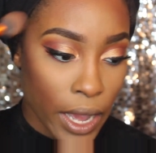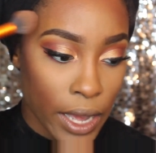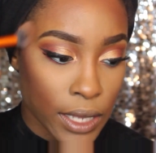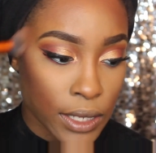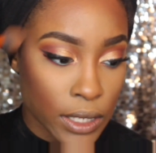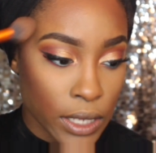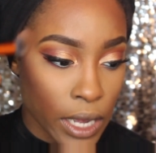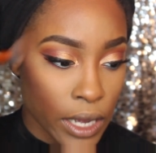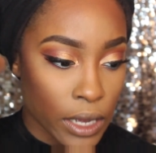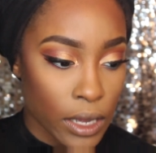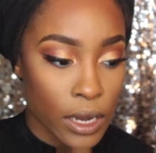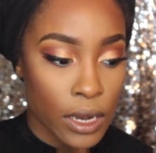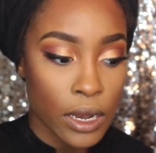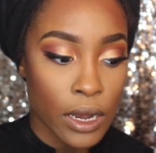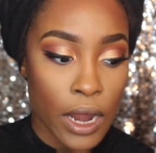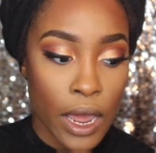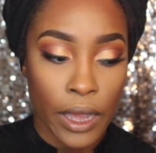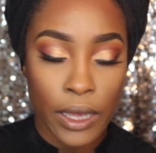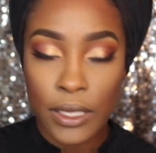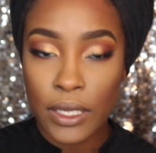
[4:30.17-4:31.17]
has like
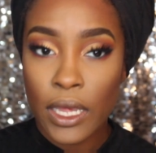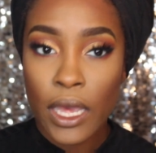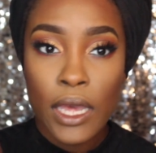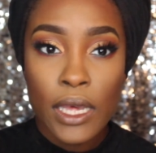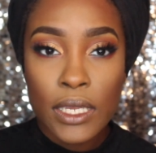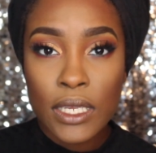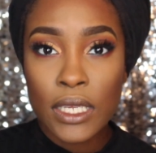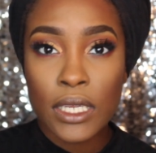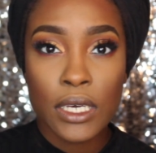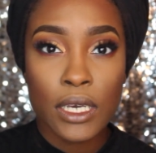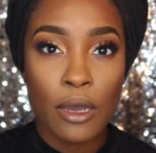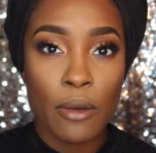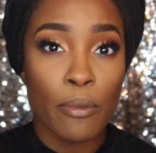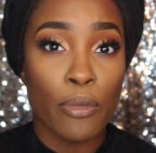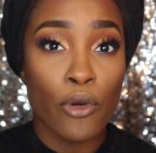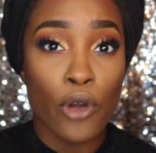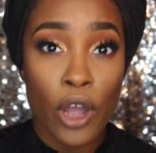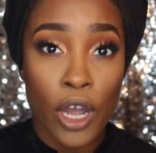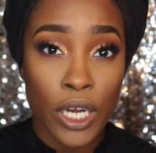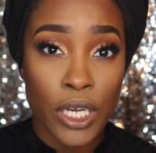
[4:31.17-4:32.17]
it's a good
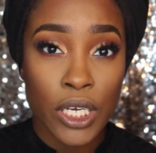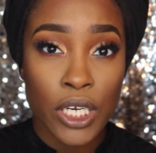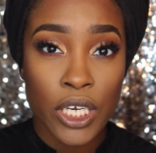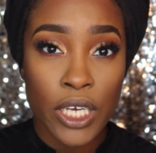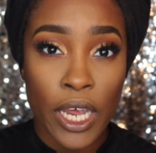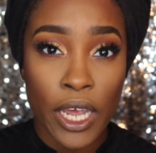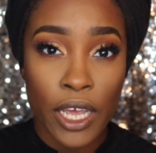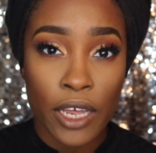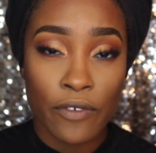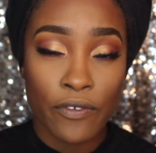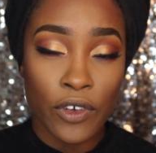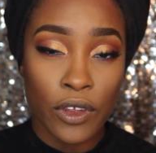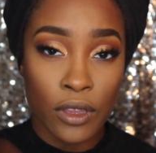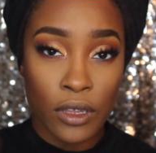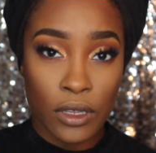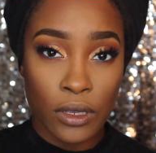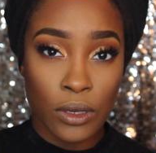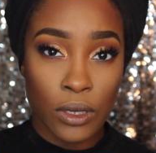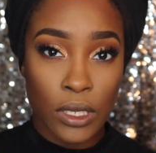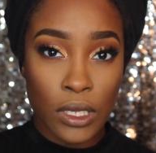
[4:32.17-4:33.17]
bronze shade for
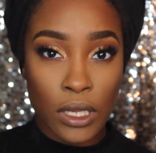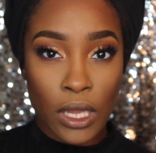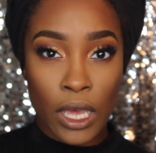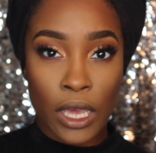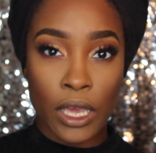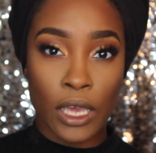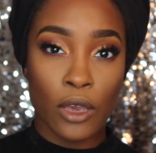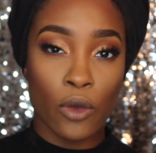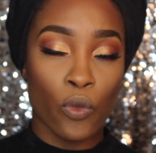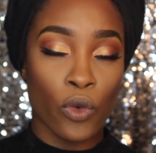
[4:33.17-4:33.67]
those like